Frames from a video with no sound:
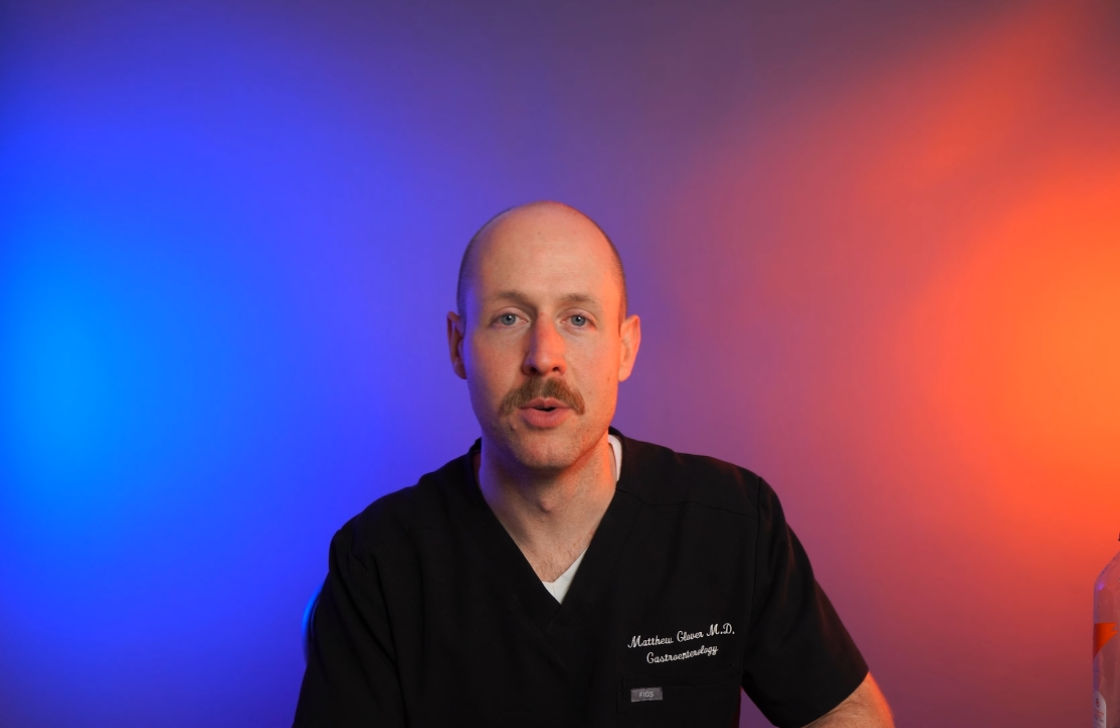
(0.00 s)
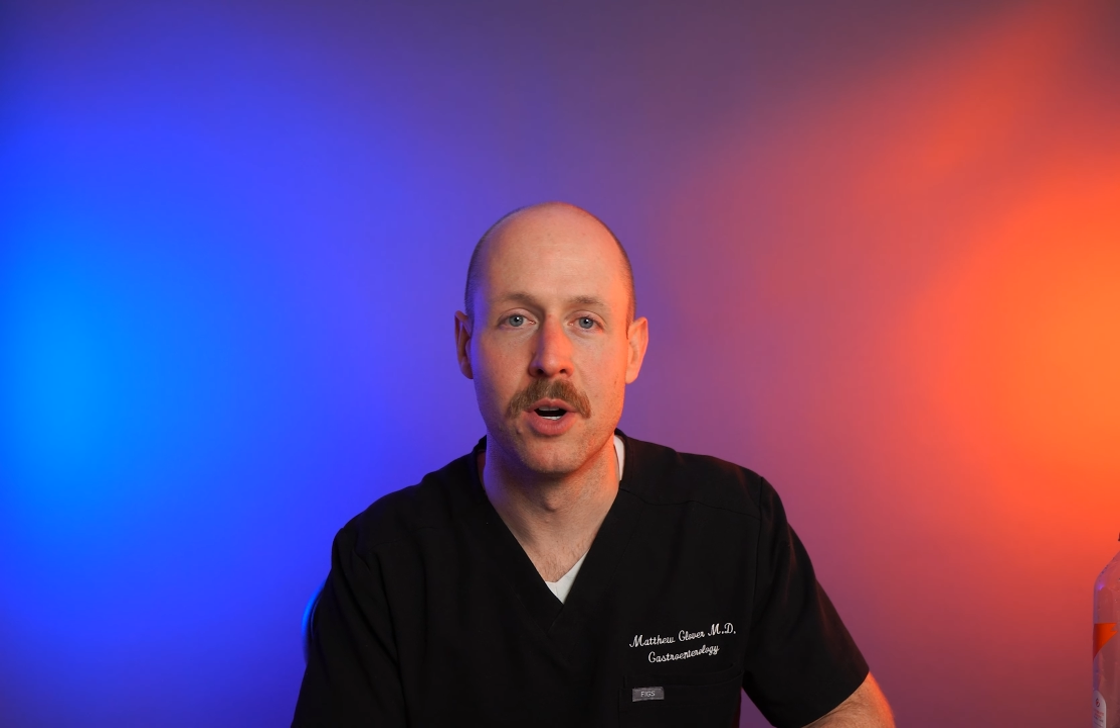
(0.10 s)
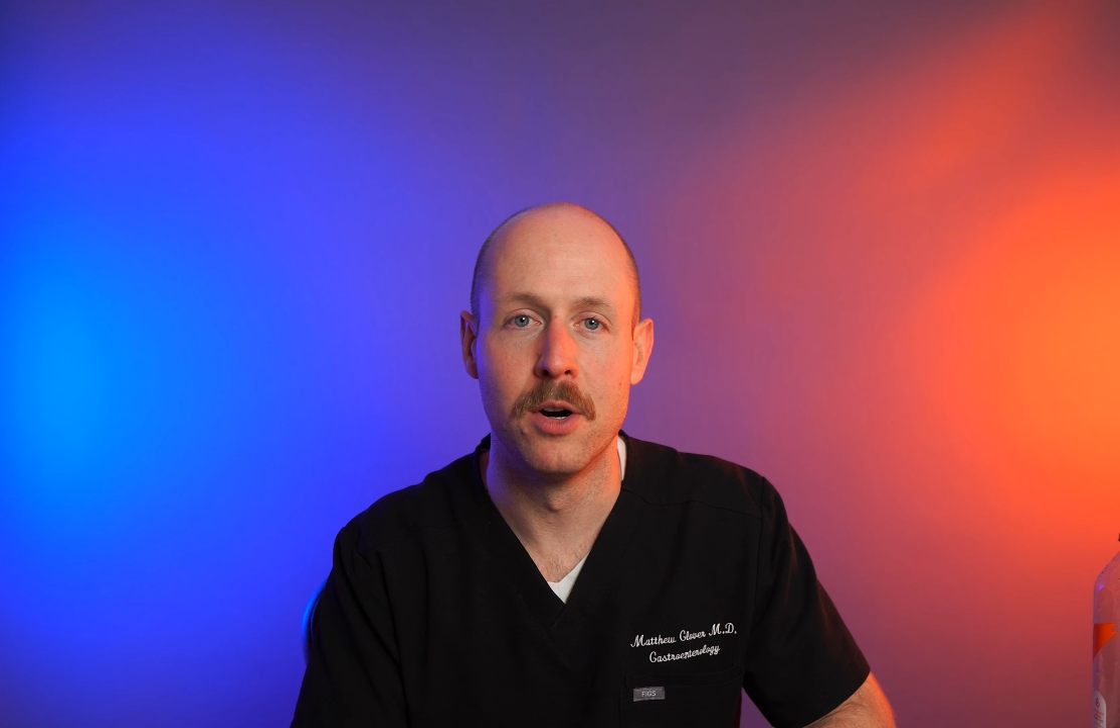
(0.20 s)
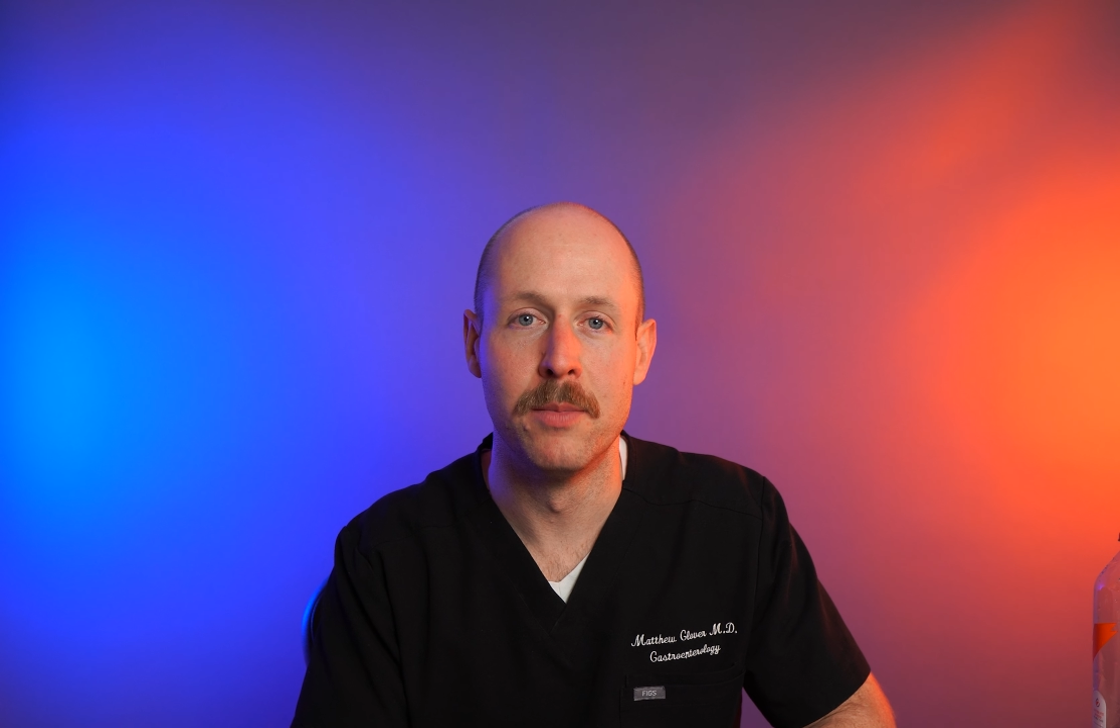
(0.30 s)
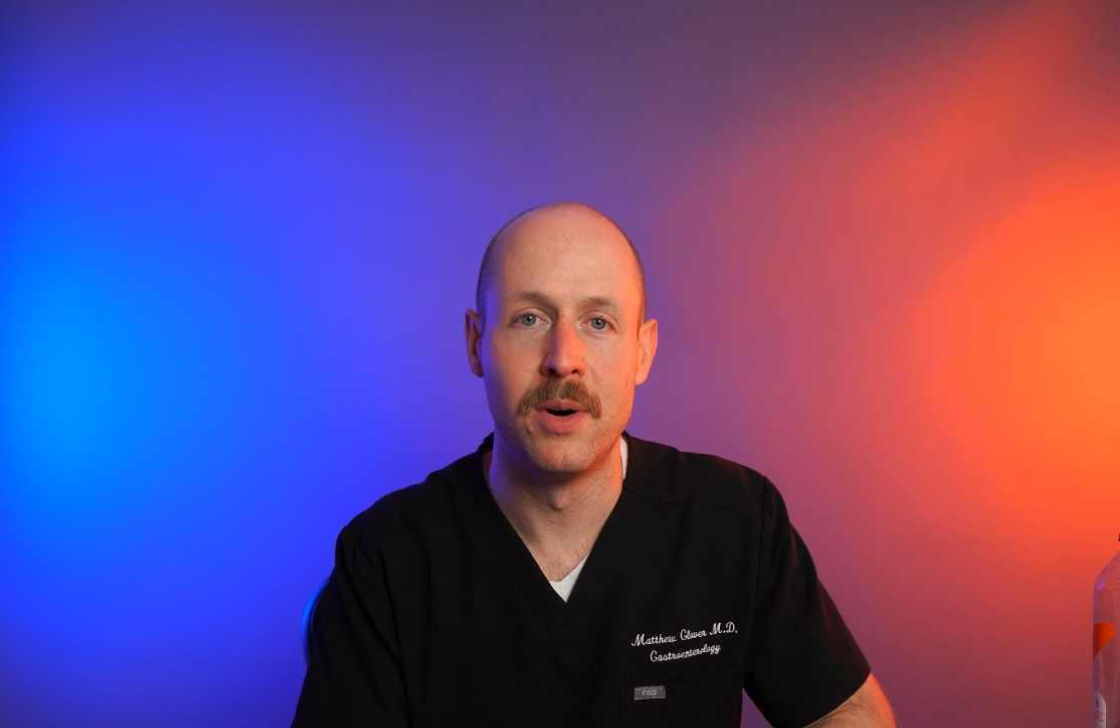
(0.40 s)

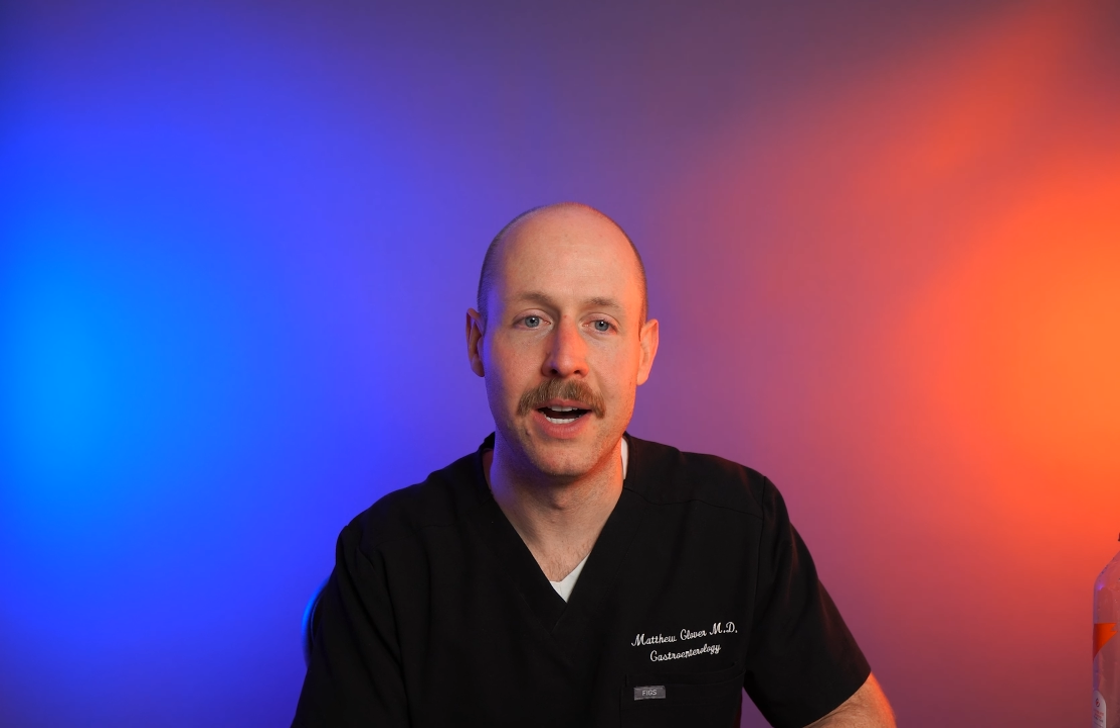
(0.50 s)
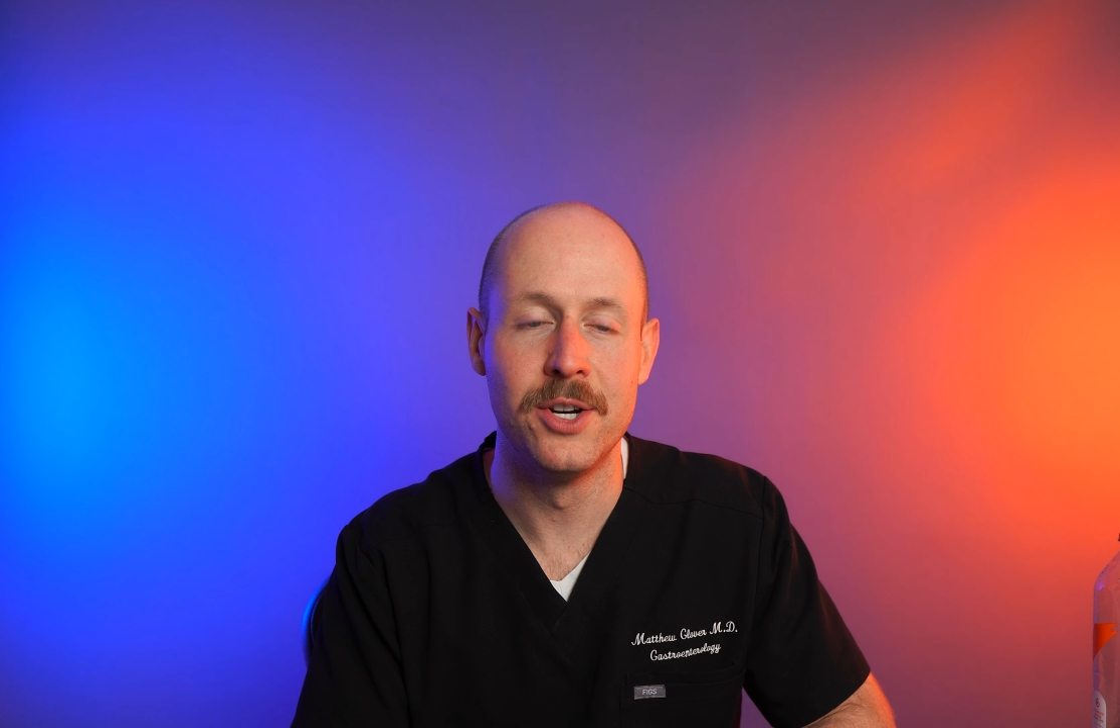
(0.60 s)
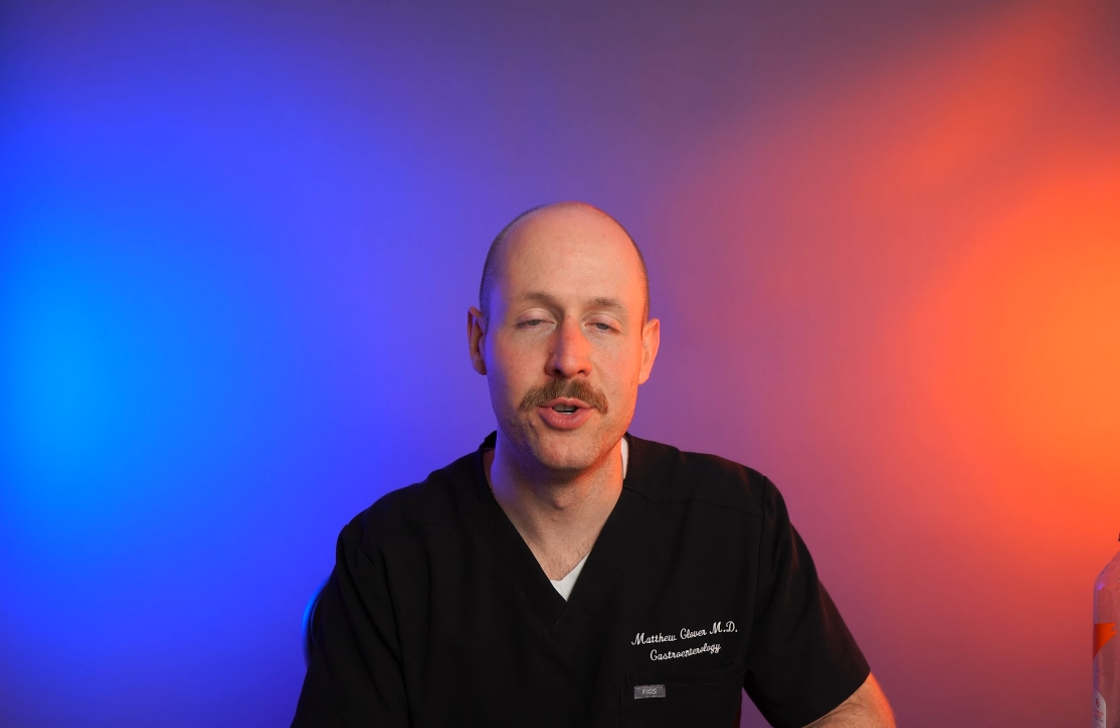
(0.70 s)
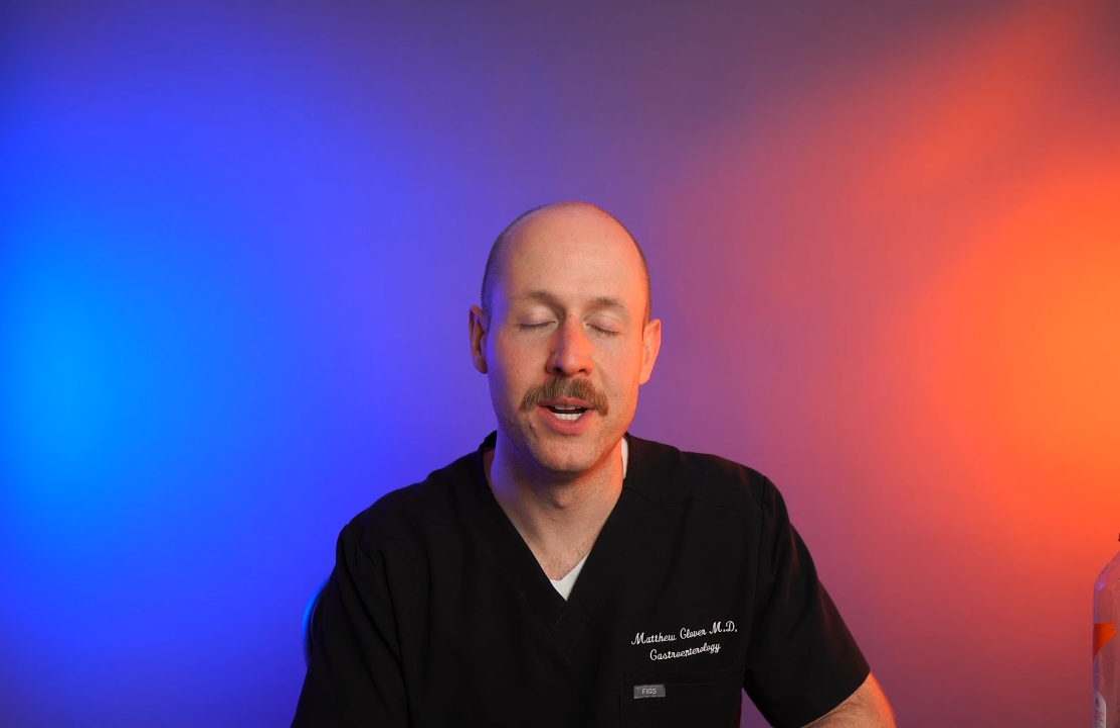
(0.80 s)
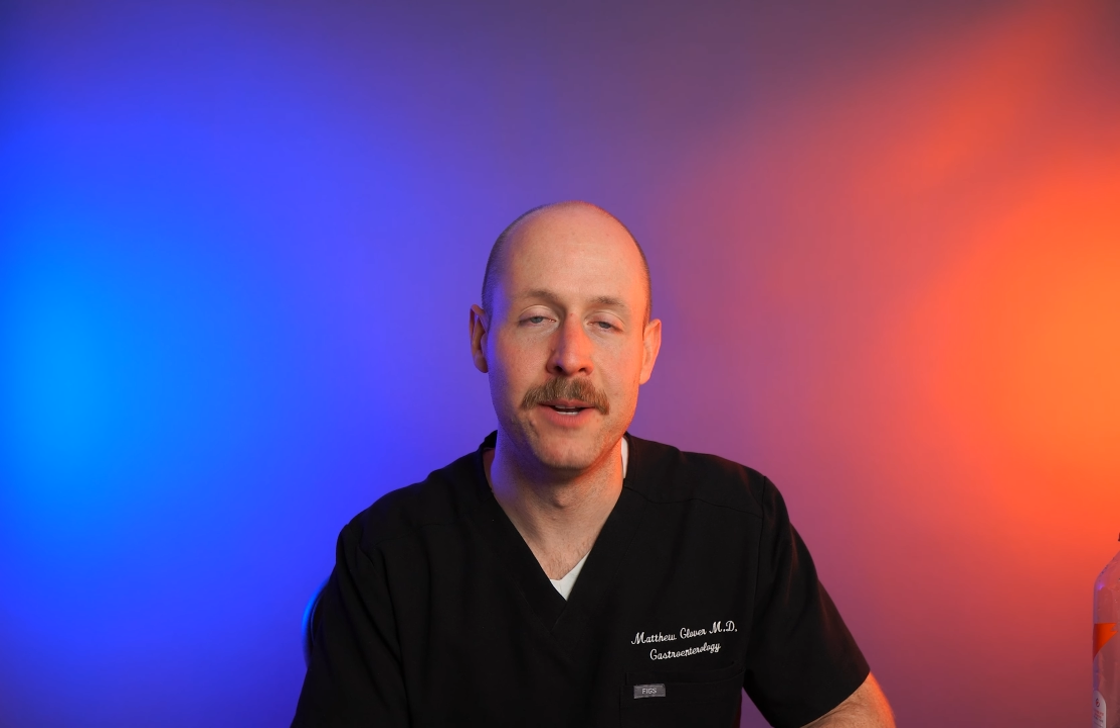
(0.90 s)

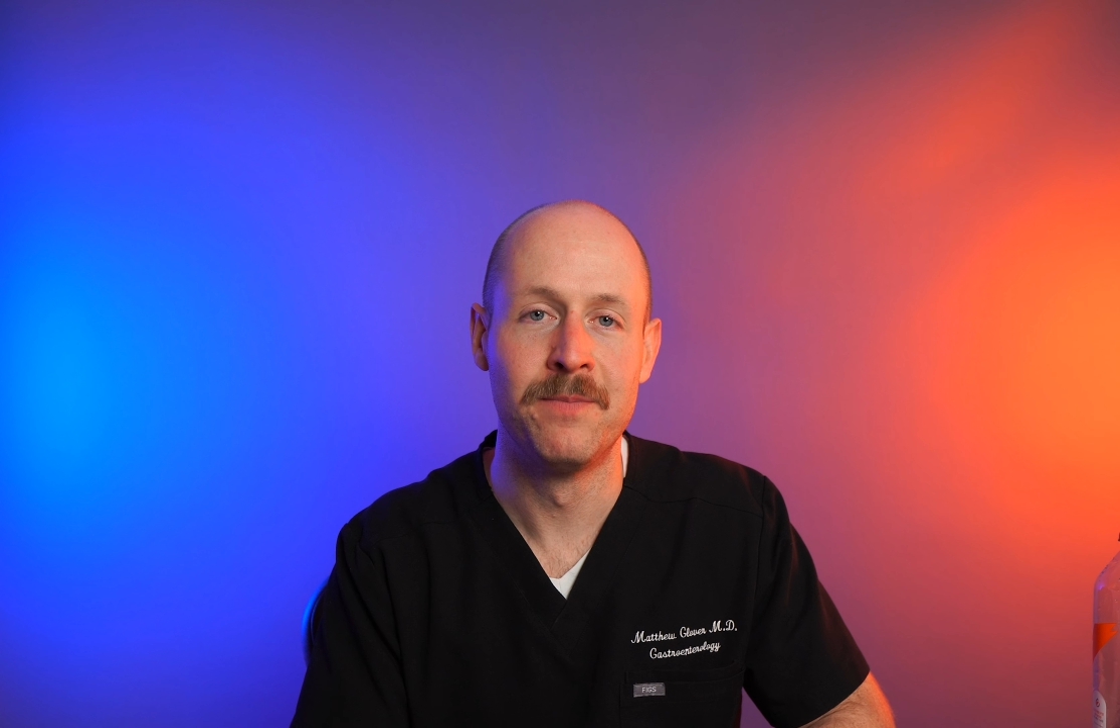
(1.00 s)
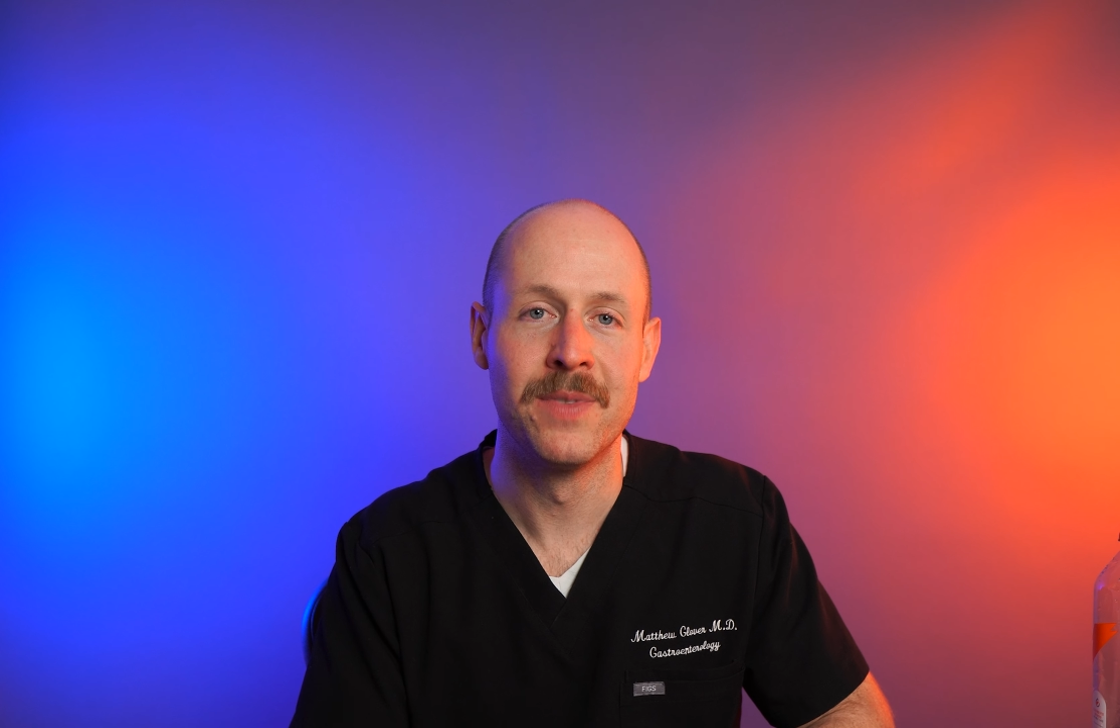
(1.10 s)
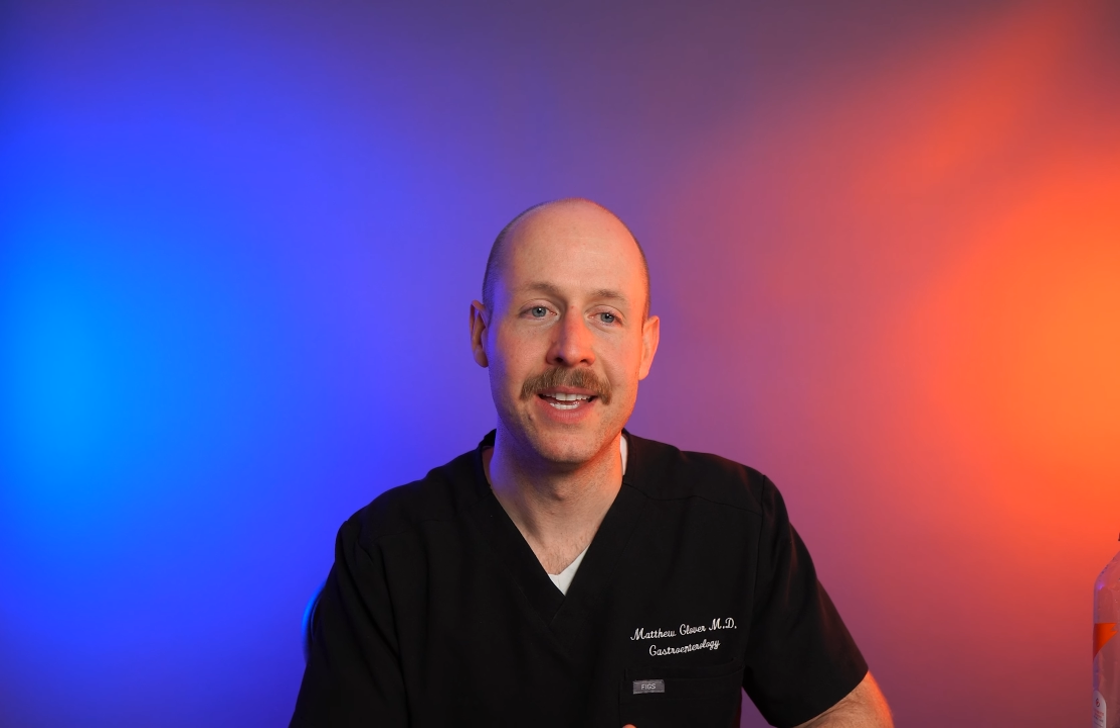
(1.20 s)
carbohydrate,